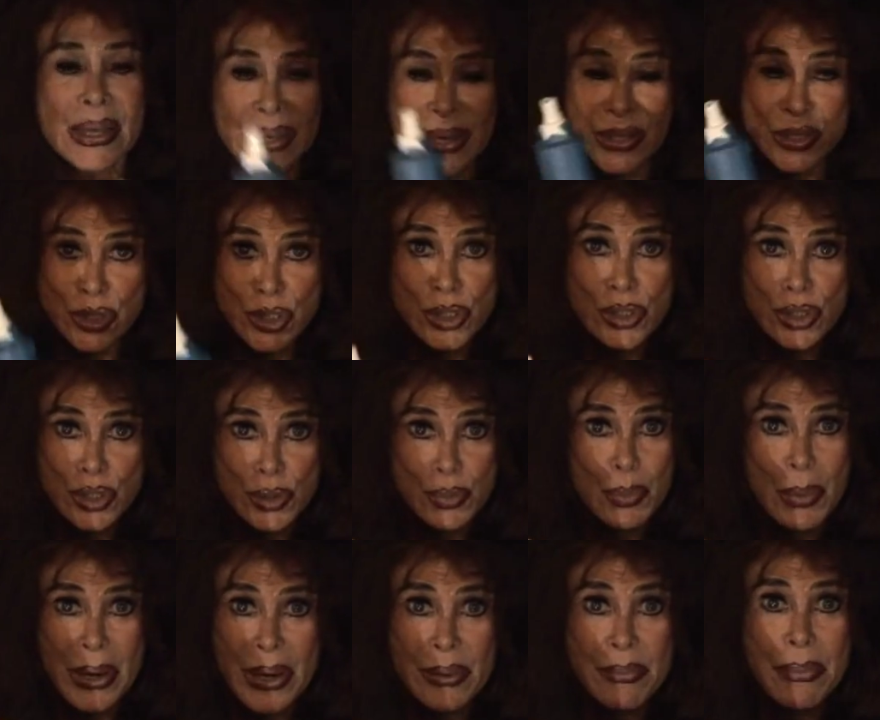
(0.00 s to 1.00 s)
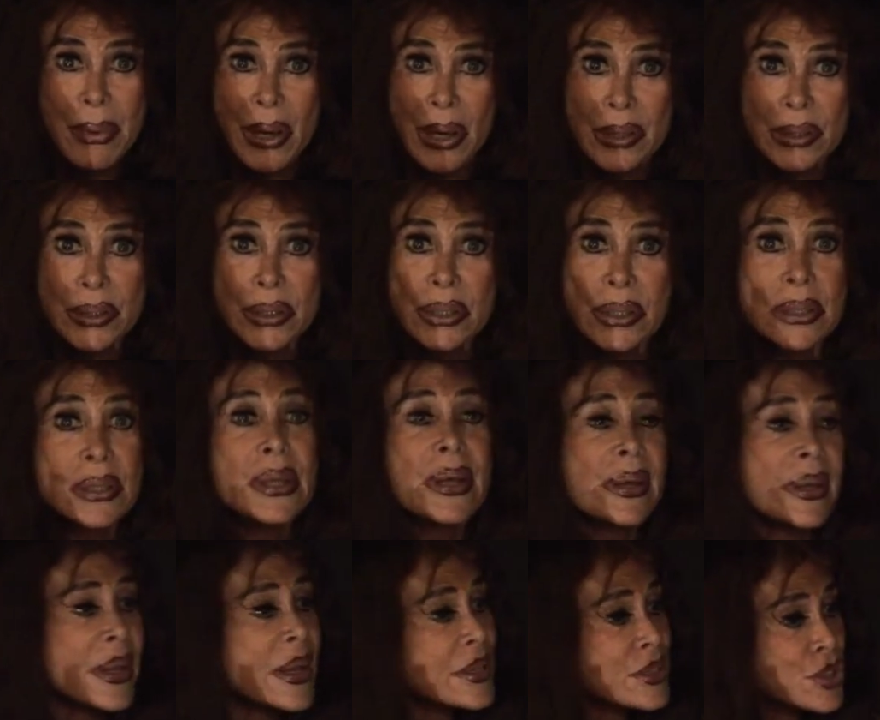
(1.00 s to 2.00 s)
get your spray bottle,
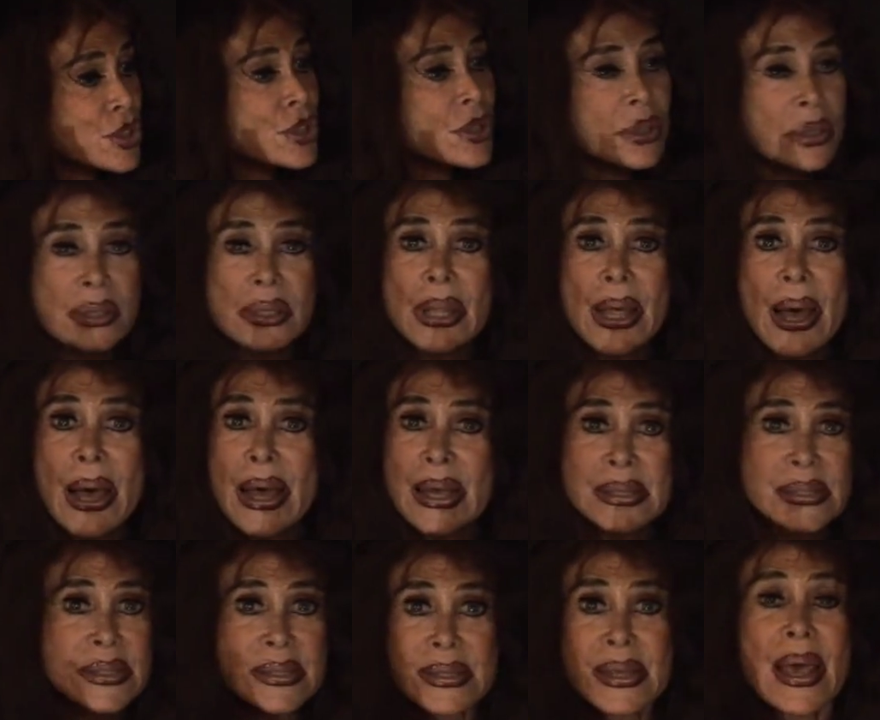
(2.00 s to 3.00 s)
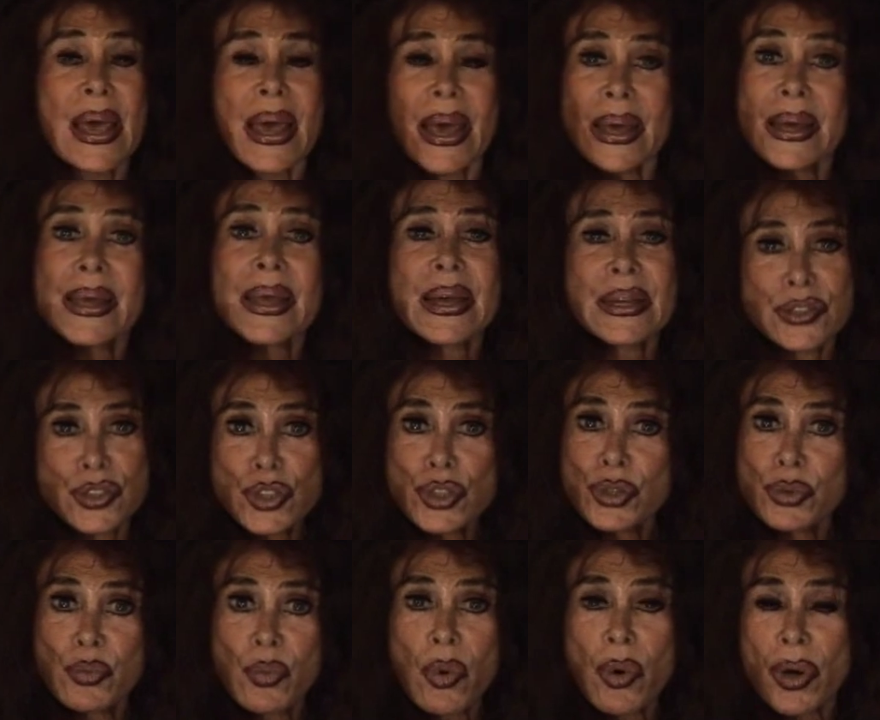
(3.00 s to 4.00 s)
get your glass, and
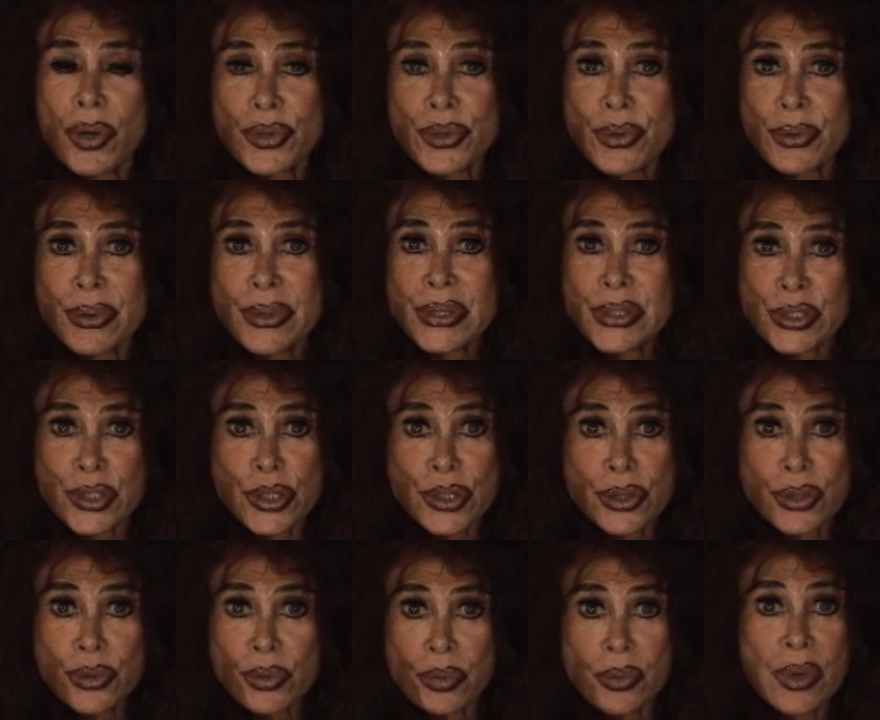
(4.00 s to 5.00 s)
get your water into you.